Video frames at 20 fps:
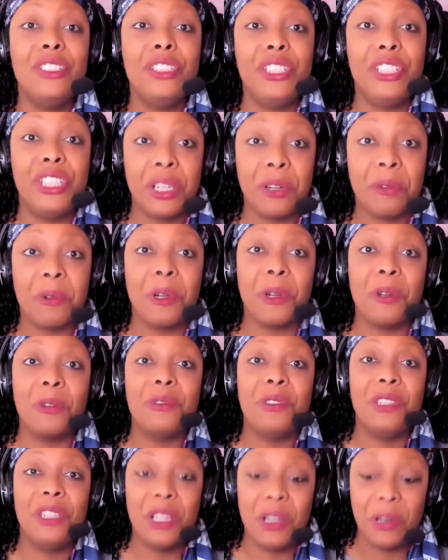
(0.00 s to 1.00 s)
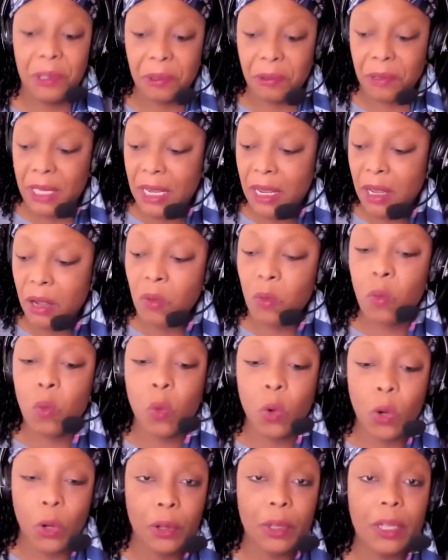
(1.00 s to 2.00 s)
general notary
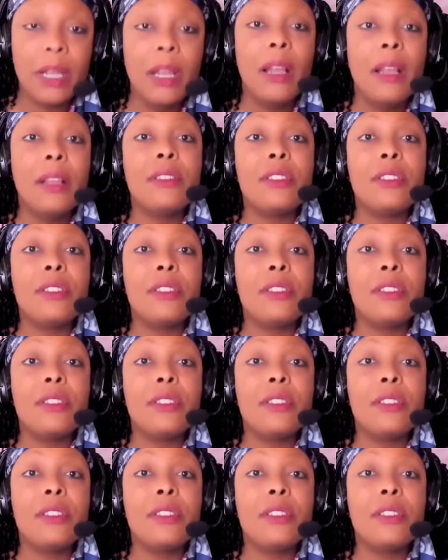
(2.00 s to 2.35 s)
work.